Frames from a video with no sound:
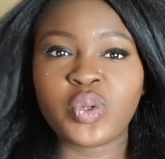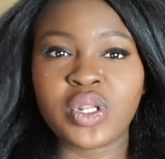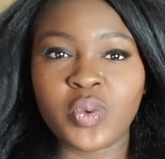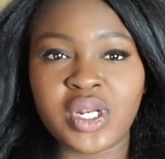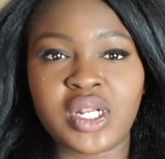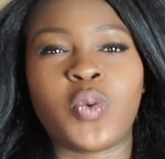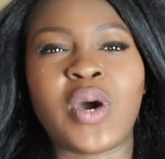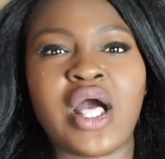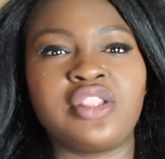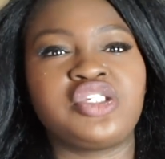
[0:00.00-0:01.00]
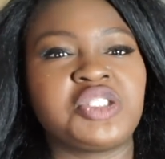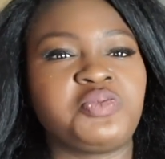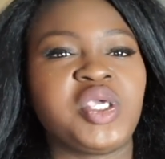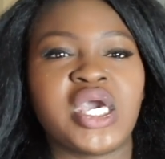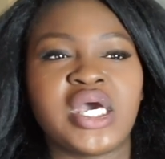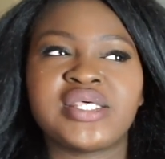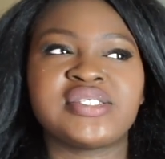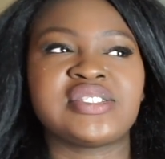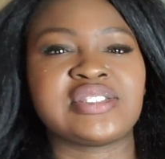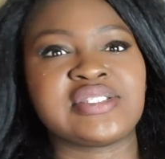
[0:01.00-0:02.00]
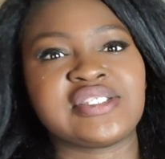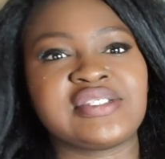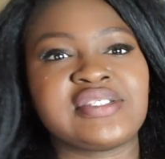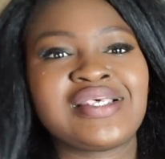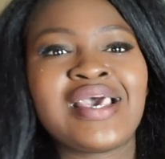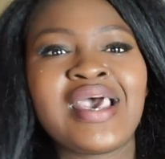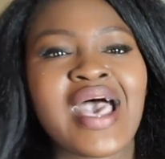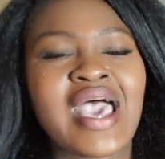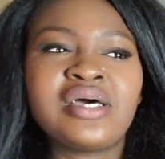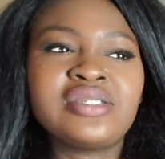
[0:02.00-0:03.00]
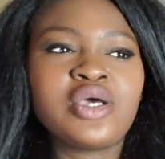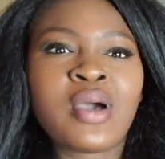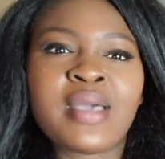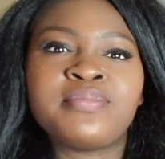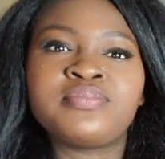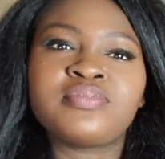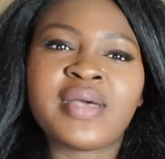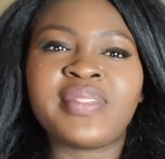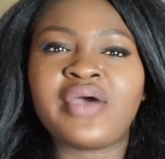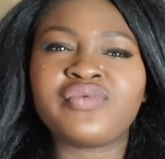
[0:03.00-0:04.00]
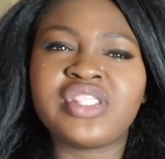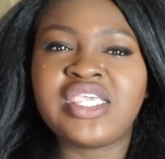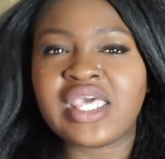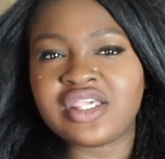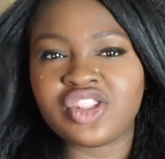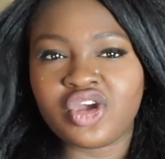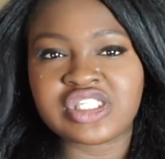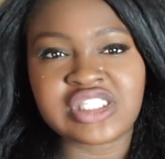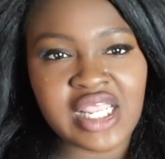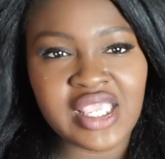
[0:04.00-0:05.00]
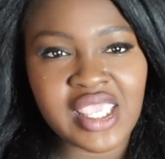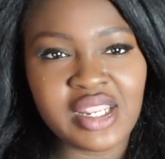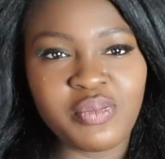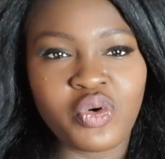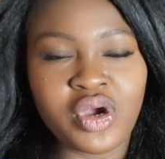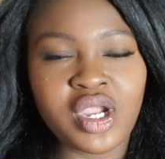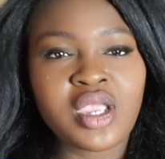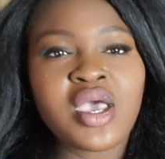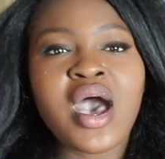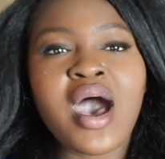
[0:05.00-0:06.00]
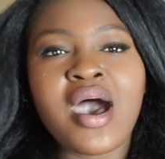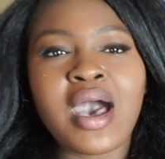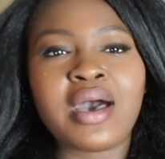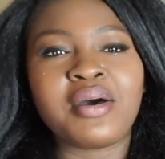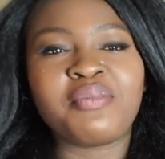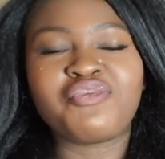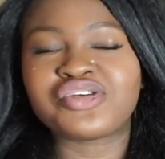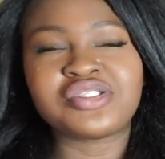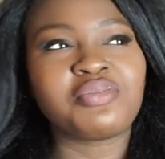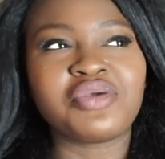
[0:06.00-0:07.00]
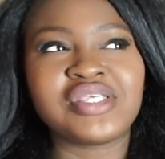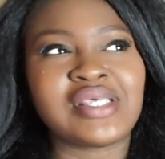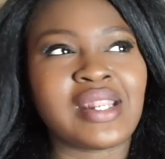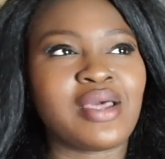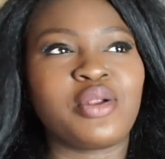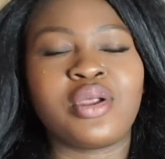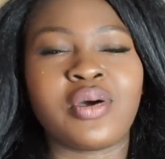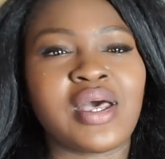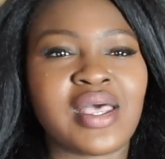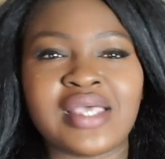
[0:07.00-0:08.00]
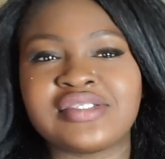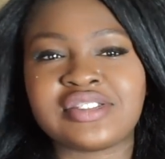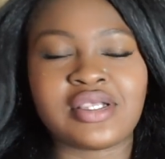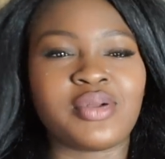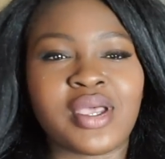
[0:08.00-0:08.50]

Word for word: 21 in a while just because I don't know. I'm I'm not really getting their aesthetic anymore. Um, for some reason, I don't know. I, I just don't